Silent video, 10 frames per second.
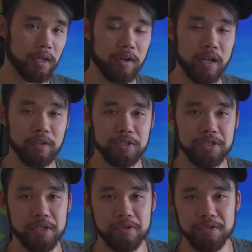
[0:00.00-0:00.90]
Like our
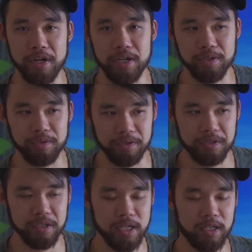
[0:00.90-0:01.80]
English teachers in high school
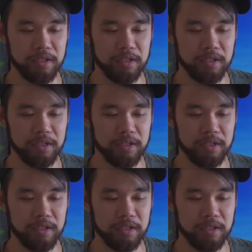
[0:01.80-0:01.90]
used to tell